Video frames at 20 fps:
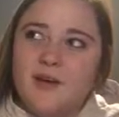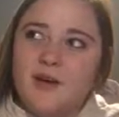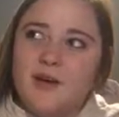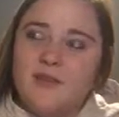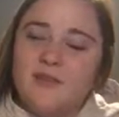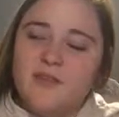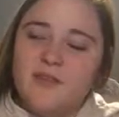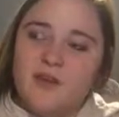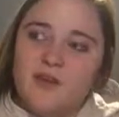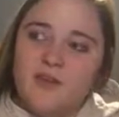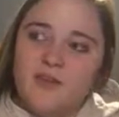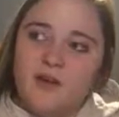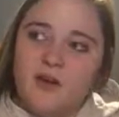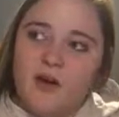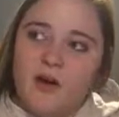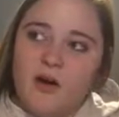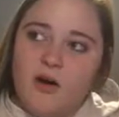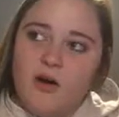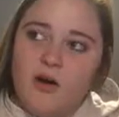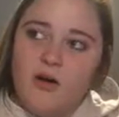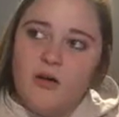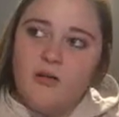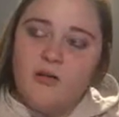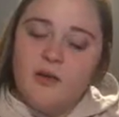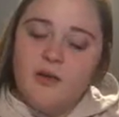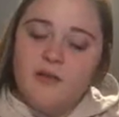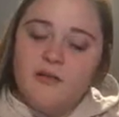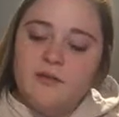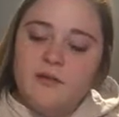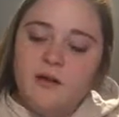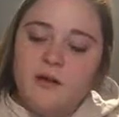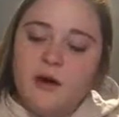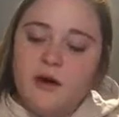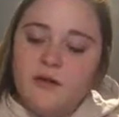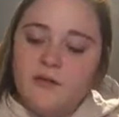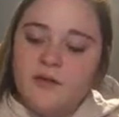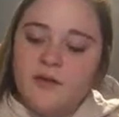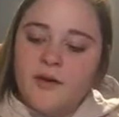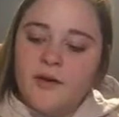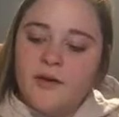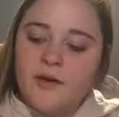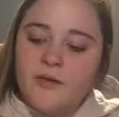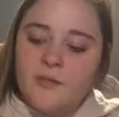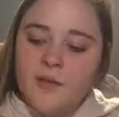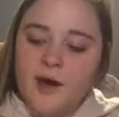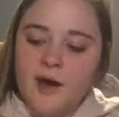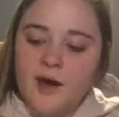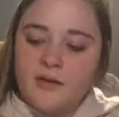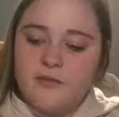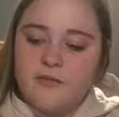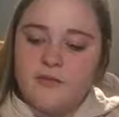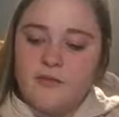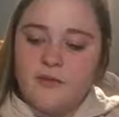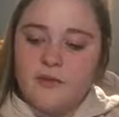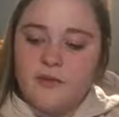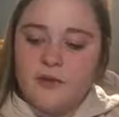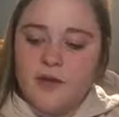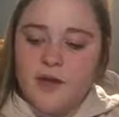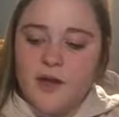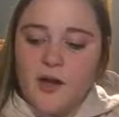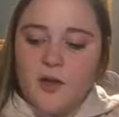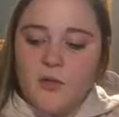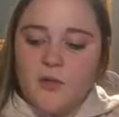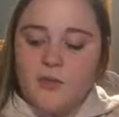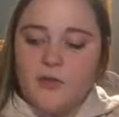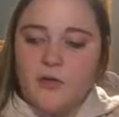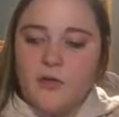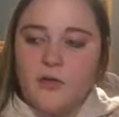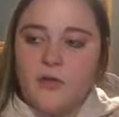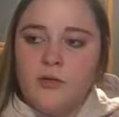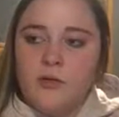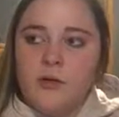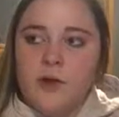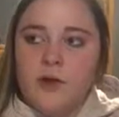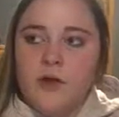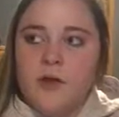I feel like they're all very impactful or helpful,